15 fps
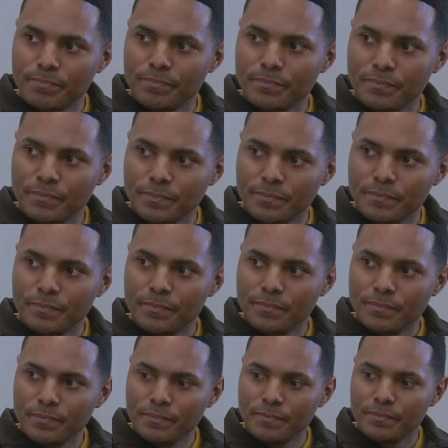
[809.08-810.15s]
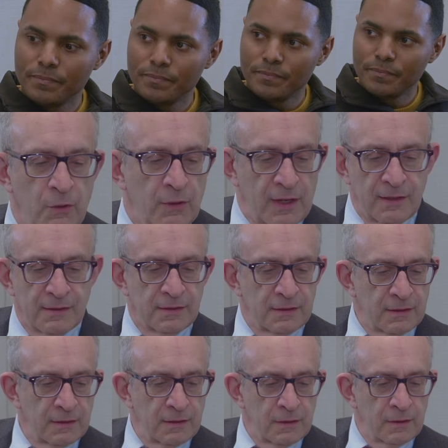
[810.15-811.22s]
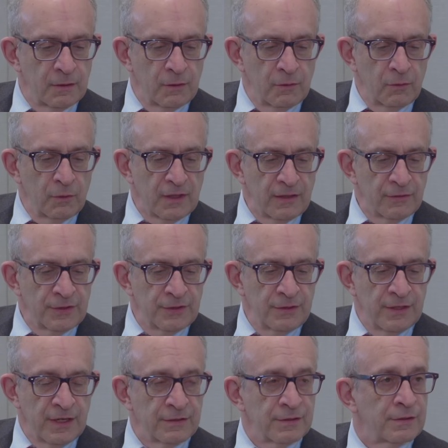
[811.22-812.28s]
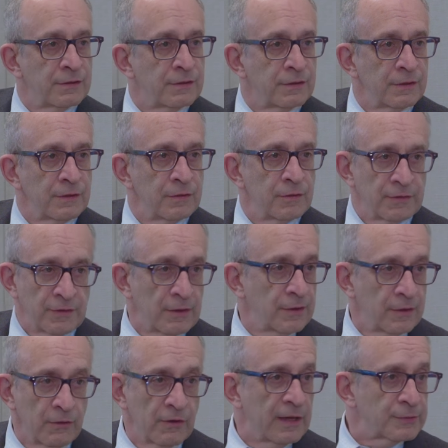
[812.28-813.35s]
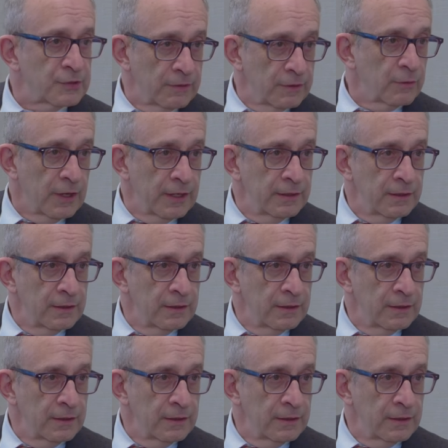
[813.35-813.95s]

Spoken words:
Yeah. So what I would suggest to you is, I think you're absolutely right.